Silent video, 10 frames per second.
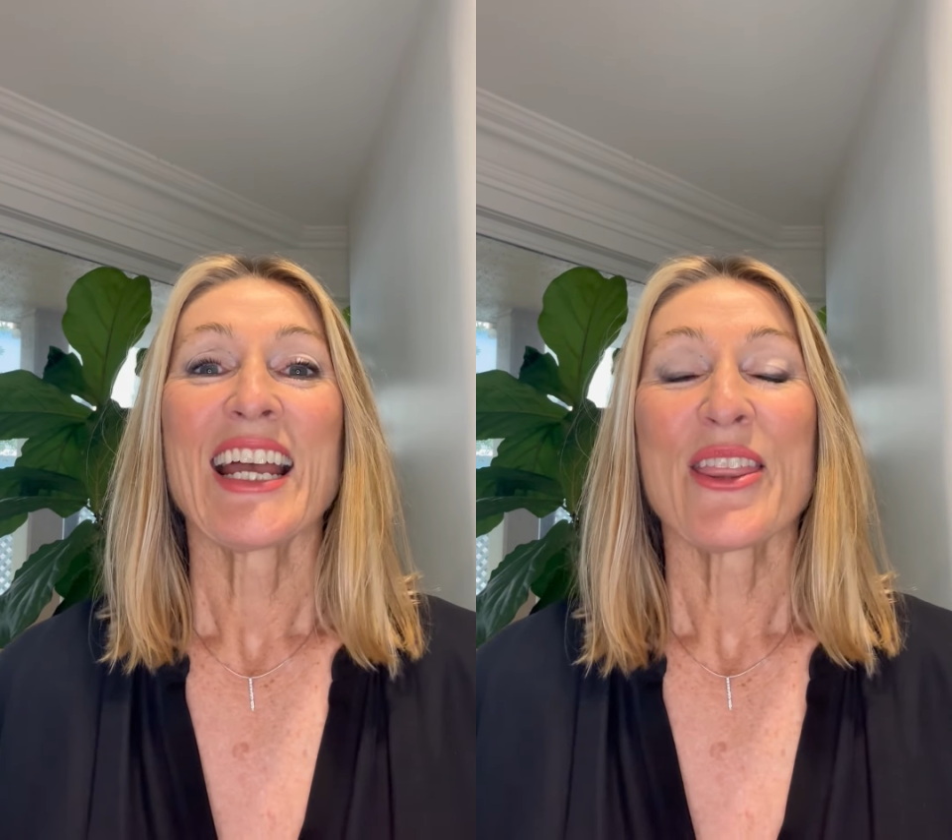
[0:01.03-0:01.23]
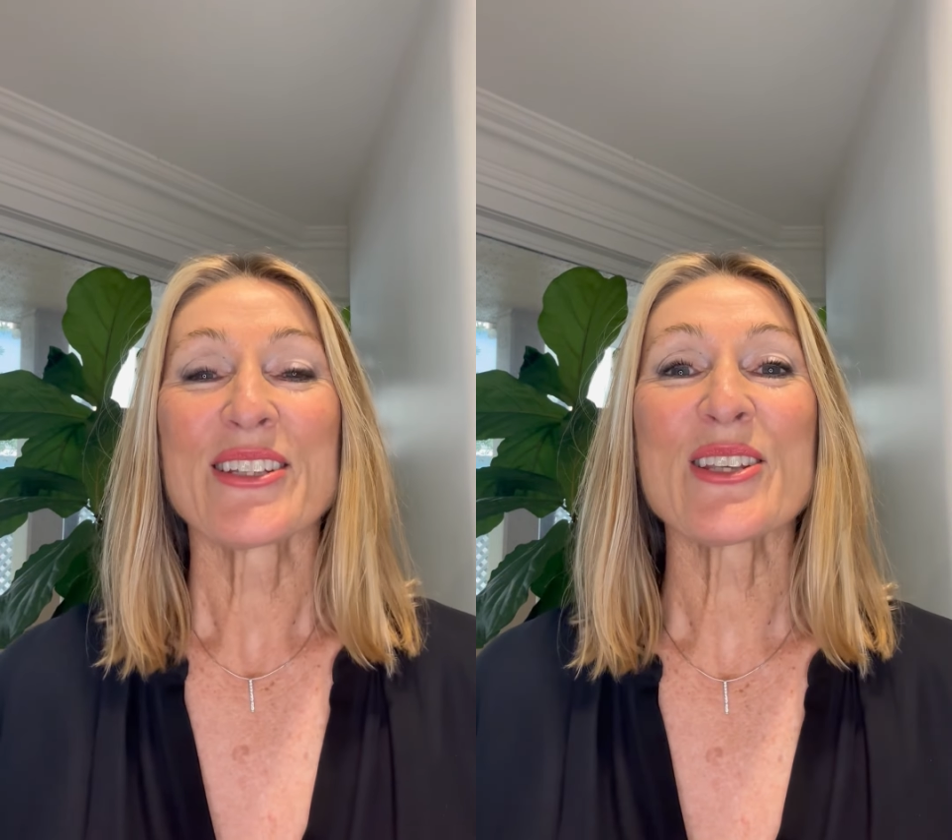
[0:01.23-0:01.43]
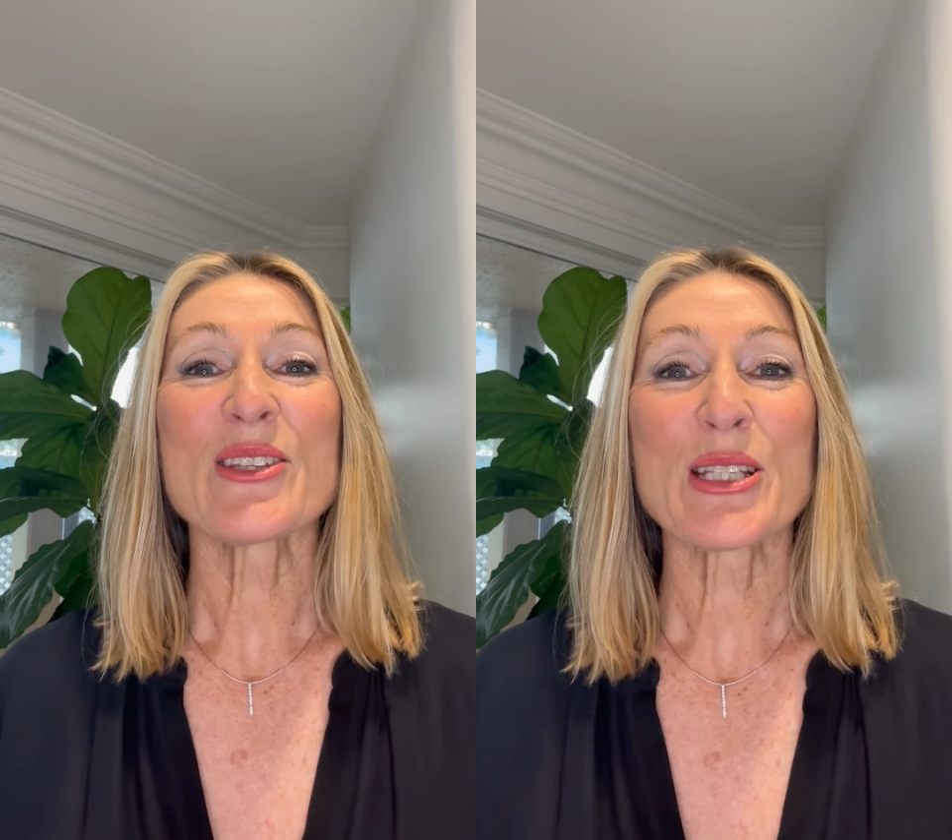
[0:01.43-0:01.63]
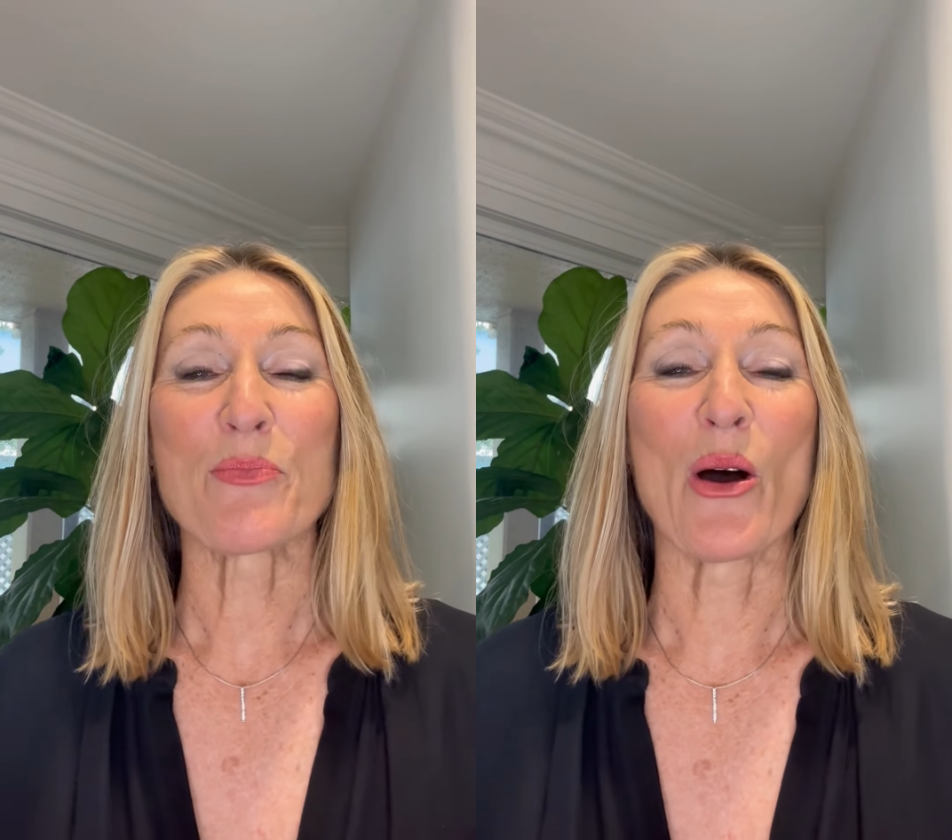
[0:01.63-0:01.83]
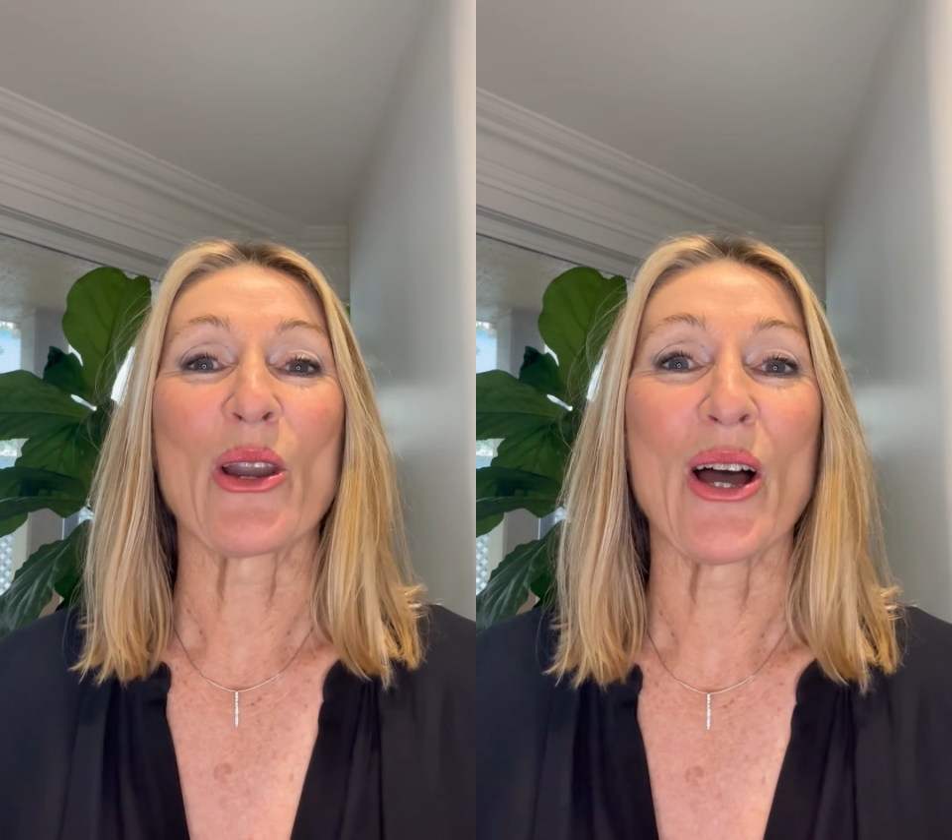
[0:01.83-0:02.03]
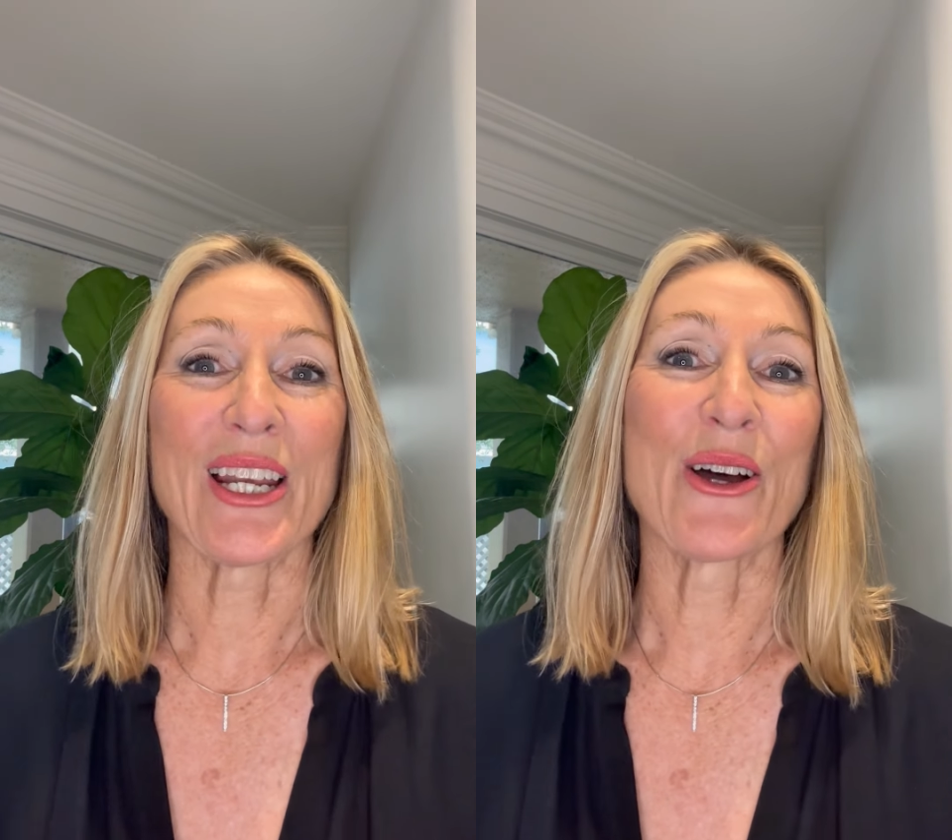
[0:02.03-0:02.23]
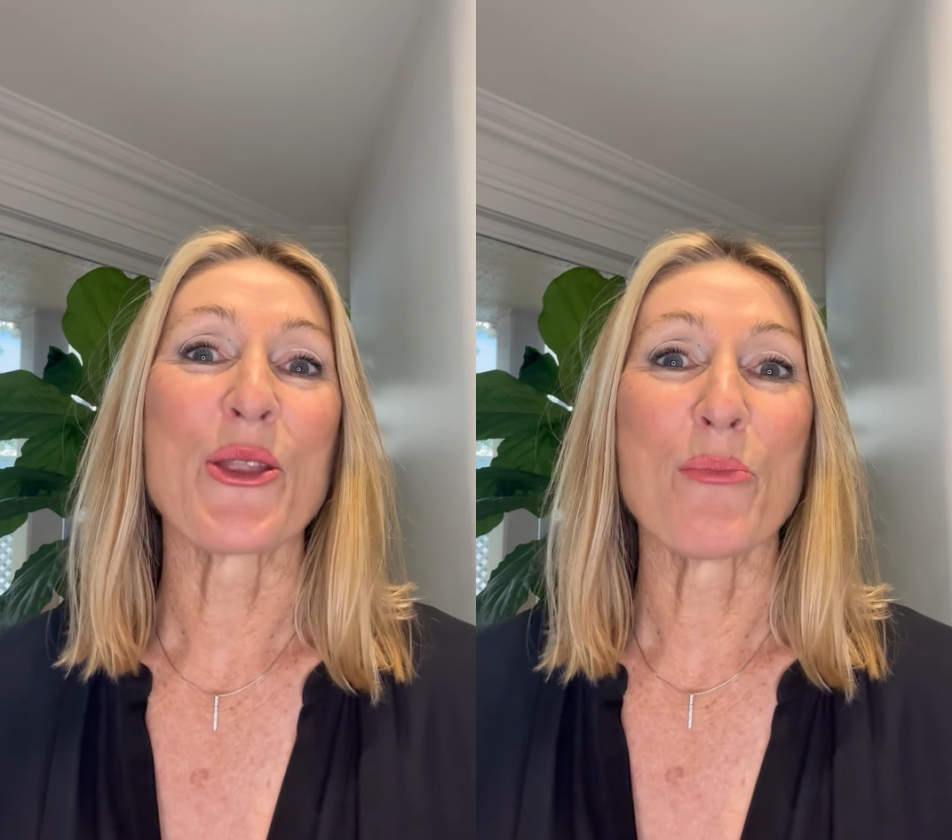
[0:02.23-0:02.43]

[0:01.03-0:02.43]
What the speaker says: This is a spotlight on the